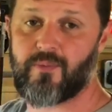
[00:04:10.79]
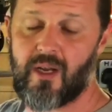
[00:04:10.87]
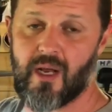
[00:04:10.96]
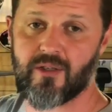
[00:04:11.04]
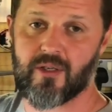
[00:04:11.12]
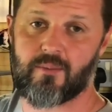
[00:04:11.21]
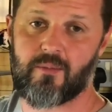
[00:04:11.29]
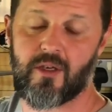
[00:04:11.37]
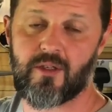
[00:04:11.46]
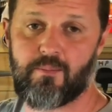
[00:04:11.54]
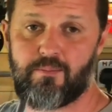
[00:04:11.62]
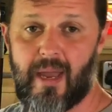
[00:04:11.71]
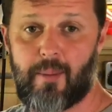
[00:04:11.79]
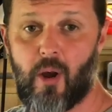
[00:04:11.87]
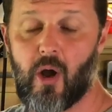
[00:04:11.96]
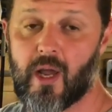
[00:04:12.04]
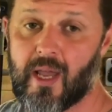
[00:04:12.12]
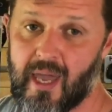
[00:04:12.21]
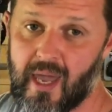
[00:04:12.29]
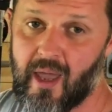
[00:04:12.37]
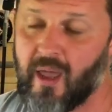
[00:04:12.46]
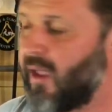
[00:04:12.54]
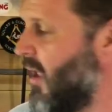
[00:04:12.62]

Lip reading: you know, as a big block kit.